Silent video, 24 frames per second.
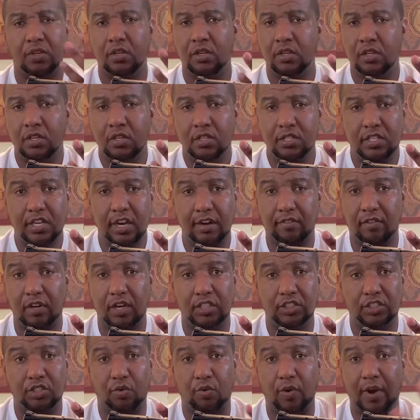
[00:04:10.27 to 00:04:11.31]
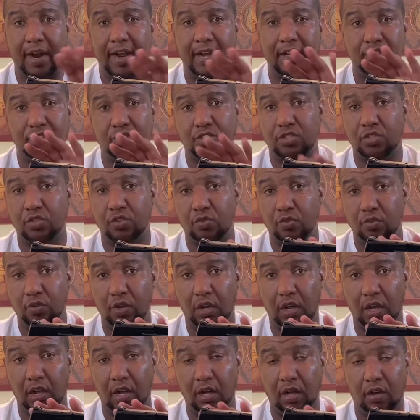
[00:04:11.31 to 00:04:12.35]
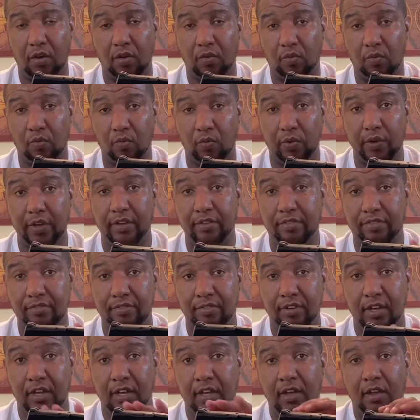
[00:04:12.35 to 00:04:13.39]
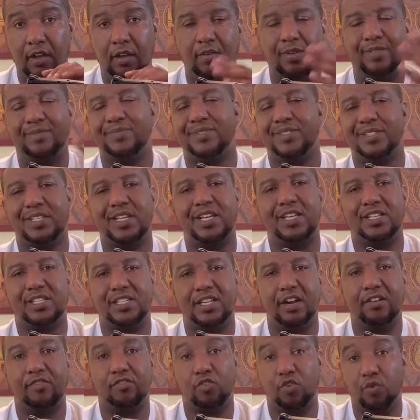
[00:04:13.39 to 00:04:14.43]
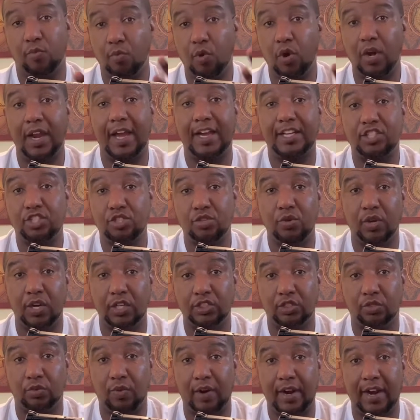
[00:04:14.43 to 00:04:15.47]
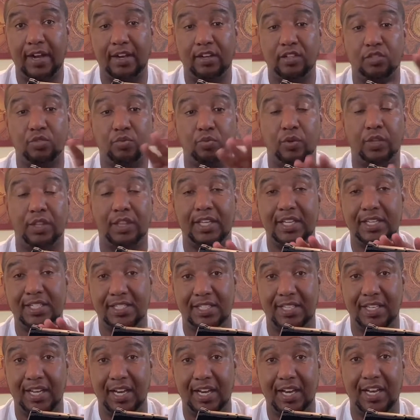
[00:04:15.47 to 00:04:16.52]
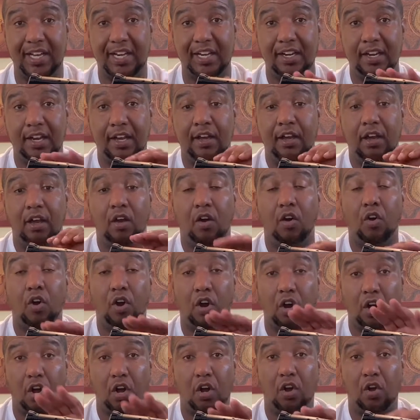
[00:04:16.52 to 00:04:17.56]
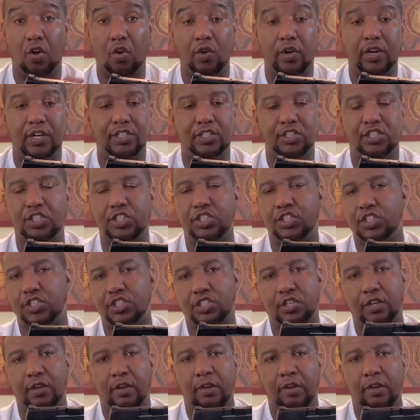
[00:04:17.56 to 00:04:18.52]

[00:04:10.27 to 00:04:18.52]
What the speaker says: several hundred rounds with, well, let's say several, more like 200 rounds with this gun on her own. And she just